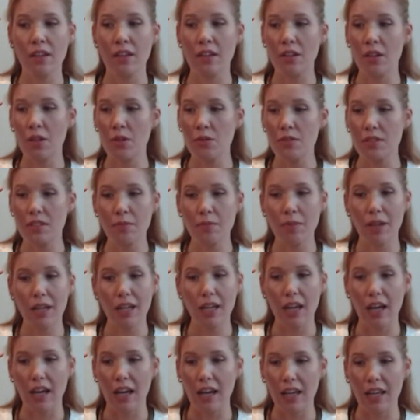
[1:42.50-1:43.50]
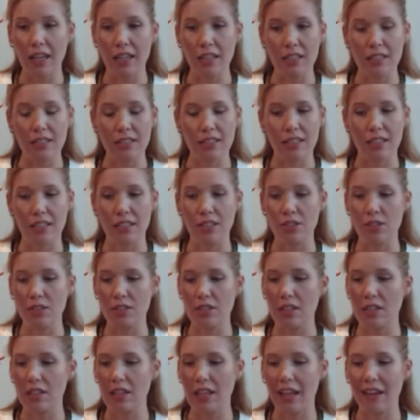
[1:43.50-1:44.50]
closing my eyes and
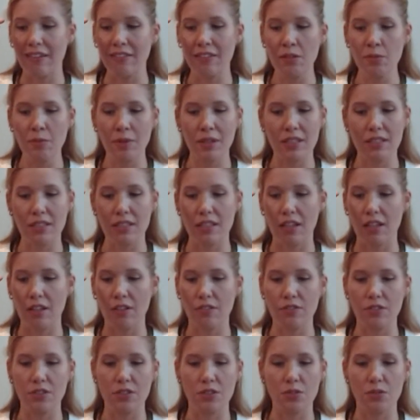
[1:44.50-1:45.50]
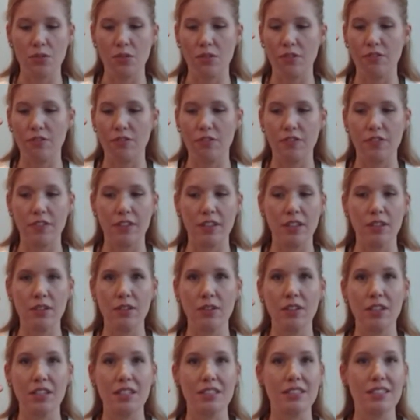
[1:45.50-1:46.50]
just allowing myself to sort of
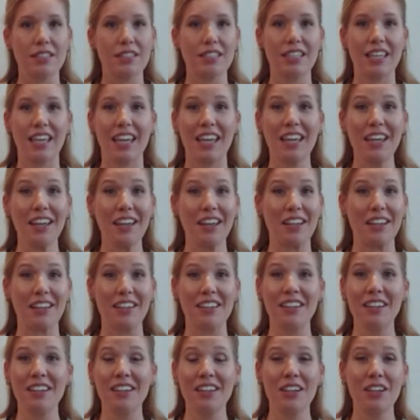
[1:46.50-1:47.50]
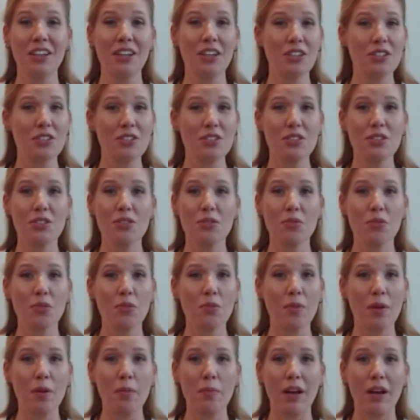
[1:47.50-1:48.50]
feel and scan just
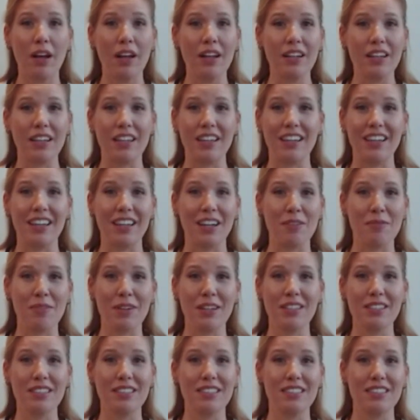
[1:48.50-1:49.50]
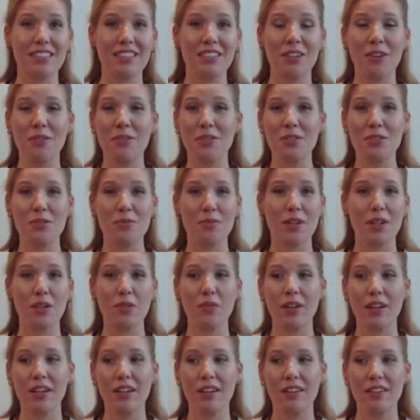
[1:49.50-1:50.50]
through my body. And I might notice right
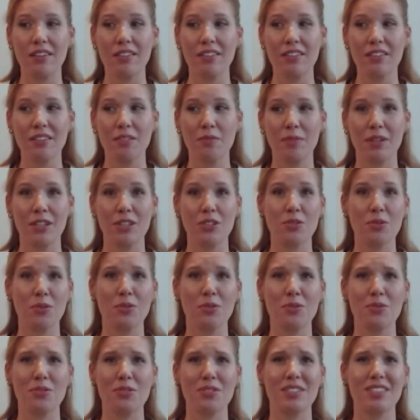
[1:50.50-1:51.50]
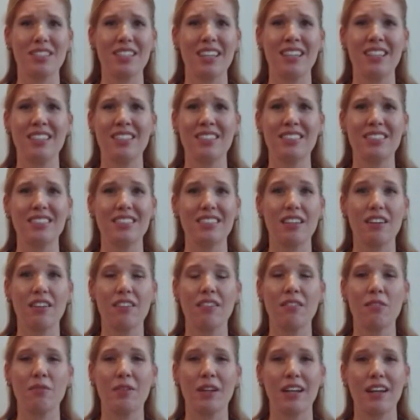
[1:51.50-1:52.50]
away, oh, my shoulders are tense.
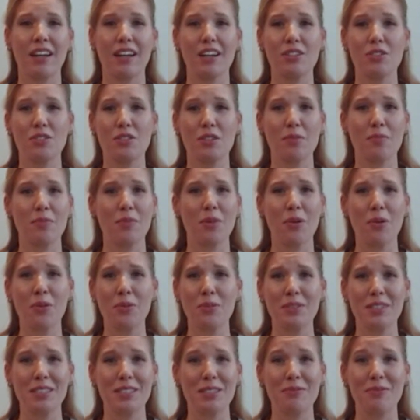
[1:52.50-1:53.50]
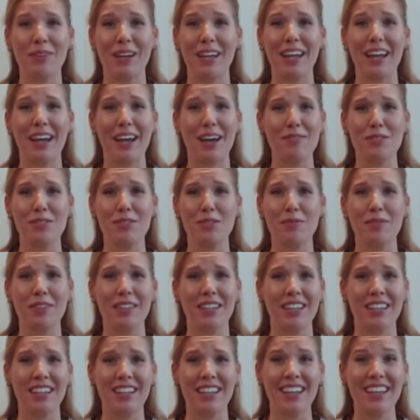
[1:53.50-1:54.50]
Oh my gosh, I'm holding my
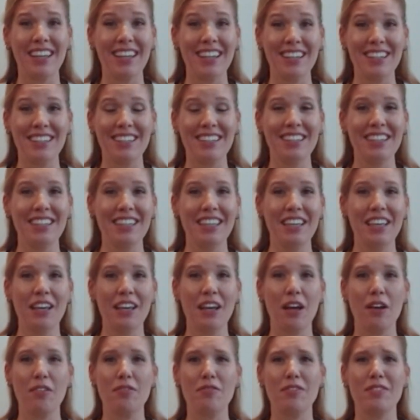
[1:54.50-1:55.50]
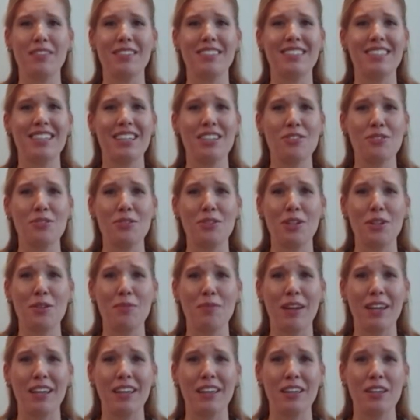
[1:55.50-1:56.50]
abdomen in. I'm feeling tension in
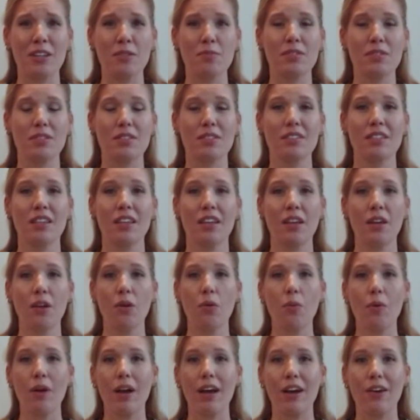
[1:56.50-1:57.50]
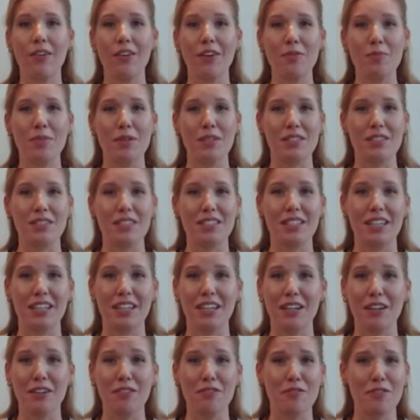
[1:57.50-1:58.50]
my hips wow, I've been
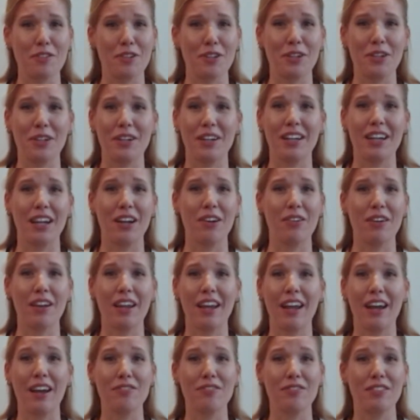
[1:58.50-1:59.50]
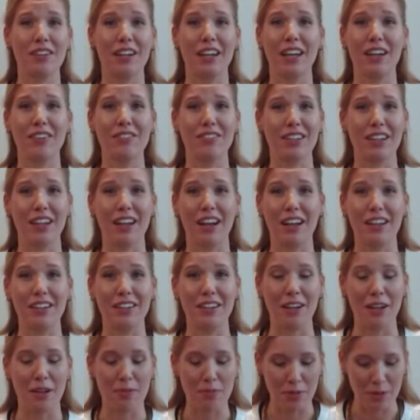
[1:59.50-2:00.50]
sitting for an hour and a half and I haven't gotten
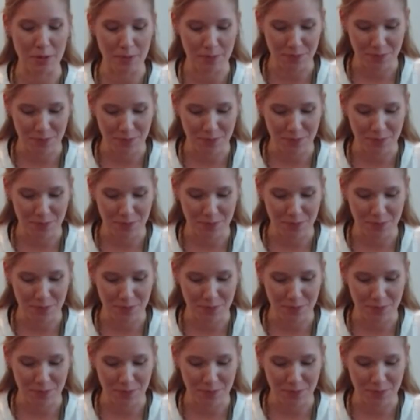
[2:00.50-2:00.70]
up.